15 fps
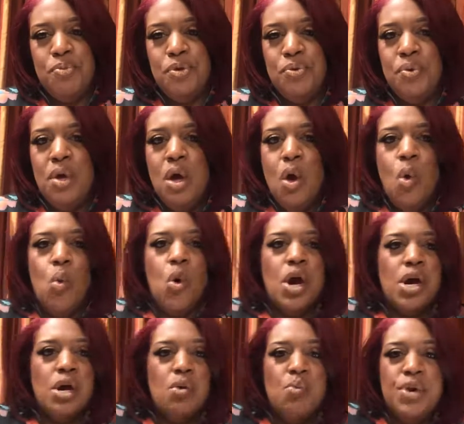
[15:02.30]
you?
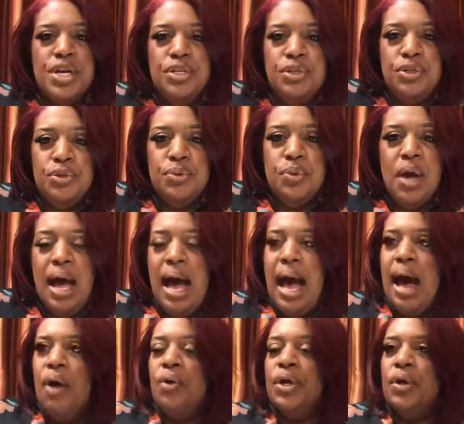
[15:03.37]
What could we do?
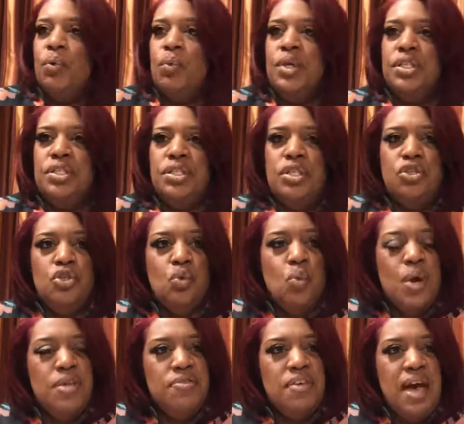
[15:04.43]
How could we
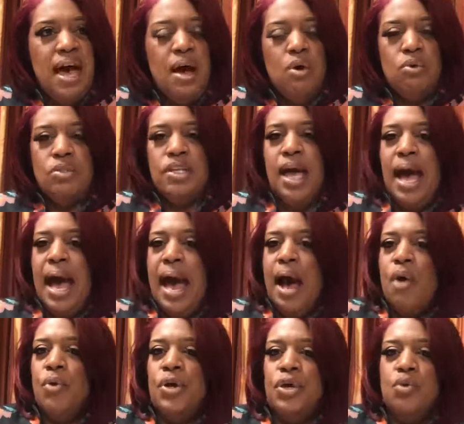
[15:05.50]
situate the house?
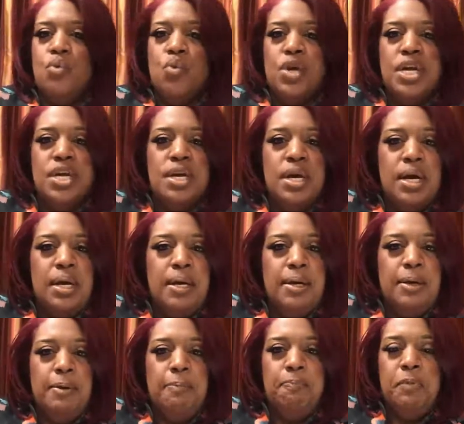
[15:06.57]
How could we
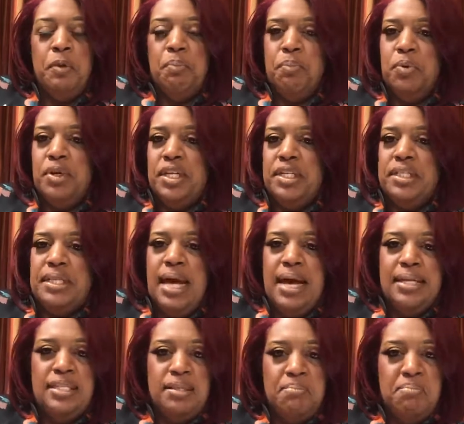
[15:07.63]
put
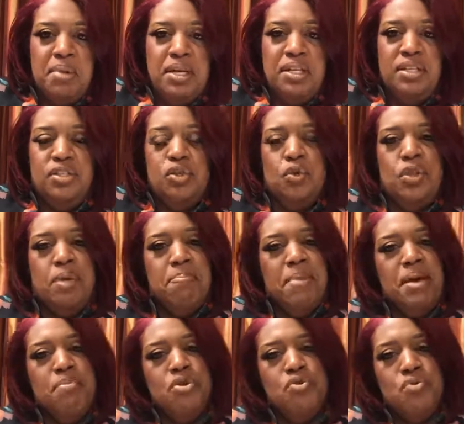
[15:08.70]
aside some money so that
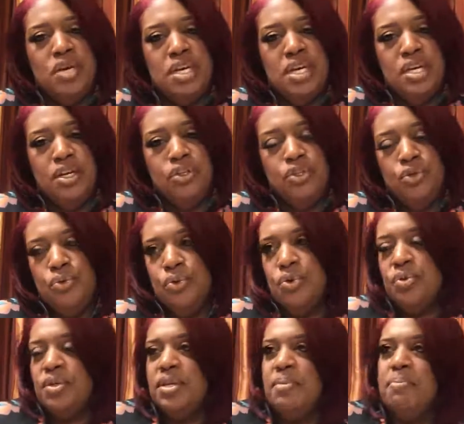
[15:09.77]
maybe you can get a
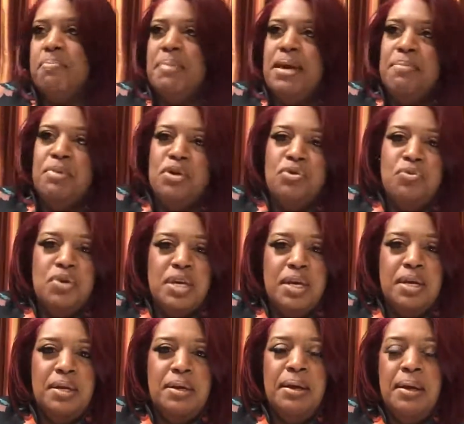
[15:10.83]
tutor, that maybe you
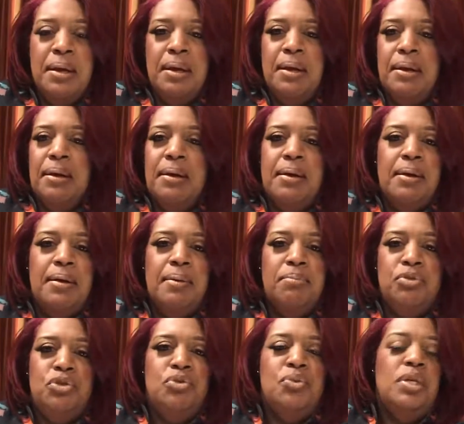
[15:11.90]
can
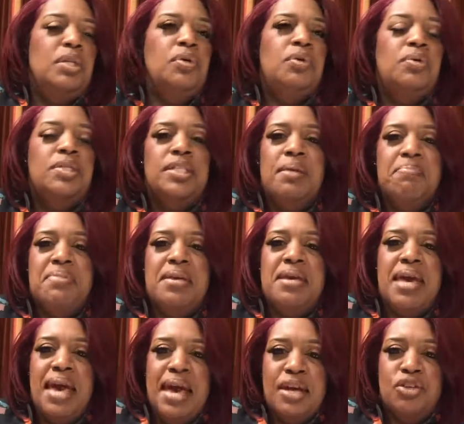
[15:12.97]
do a little
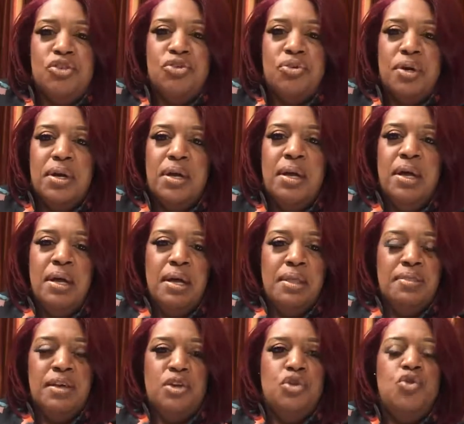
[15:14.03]
something extra
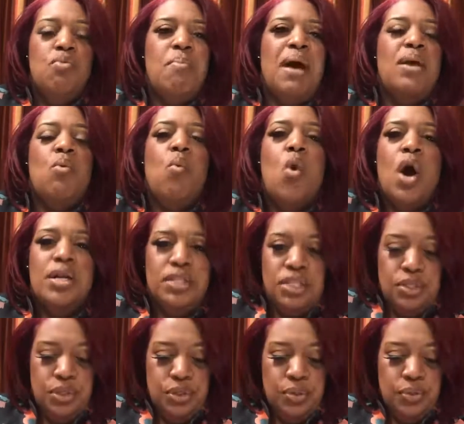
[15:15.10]
that you might want to
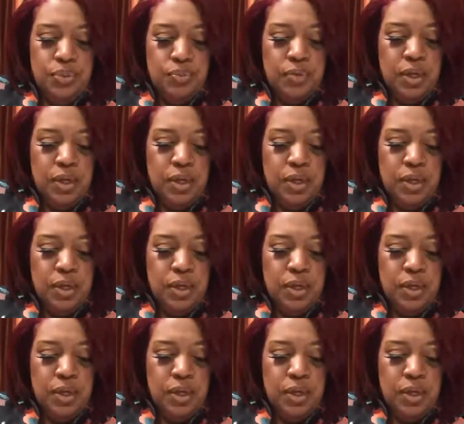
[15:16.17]
do.